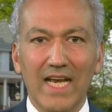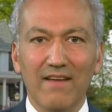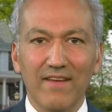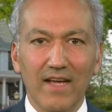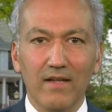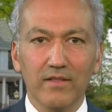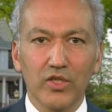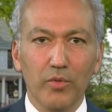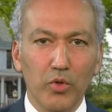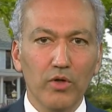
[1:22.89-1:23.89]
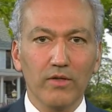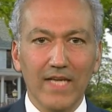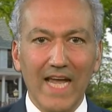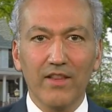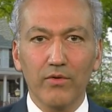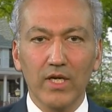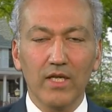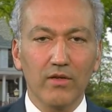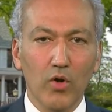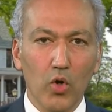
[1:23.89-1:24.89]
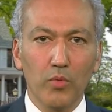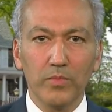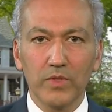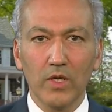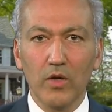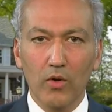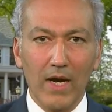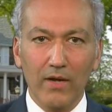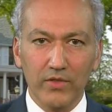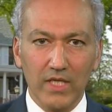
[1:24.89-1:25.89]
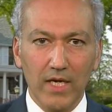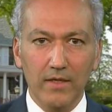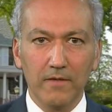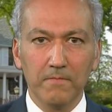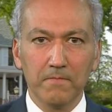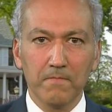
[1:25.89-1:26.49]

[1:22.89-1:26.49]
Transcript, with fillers: and have held communal gathering in their homes or outside.